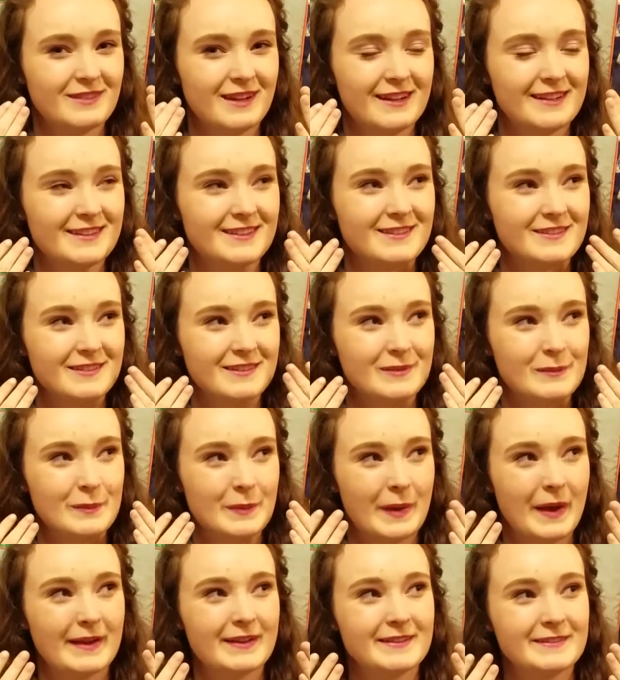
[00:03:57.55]
I don't know, the
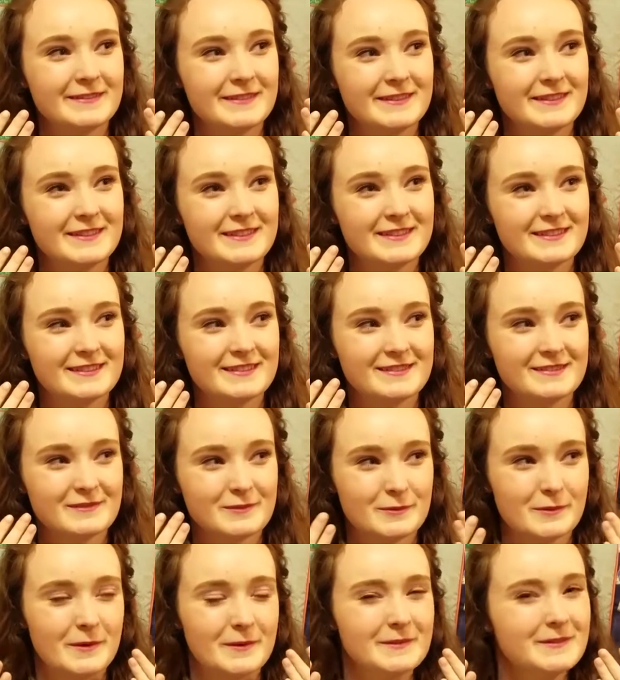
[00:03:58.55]
back of your
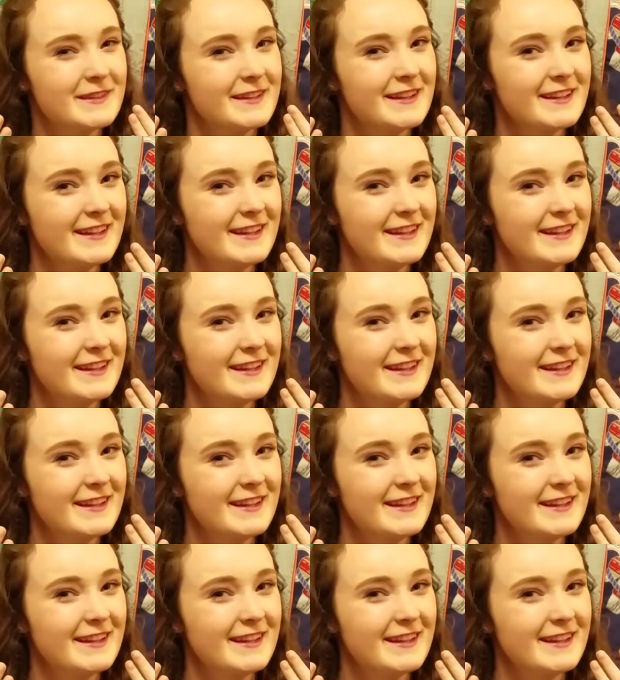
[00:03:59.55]
throat, I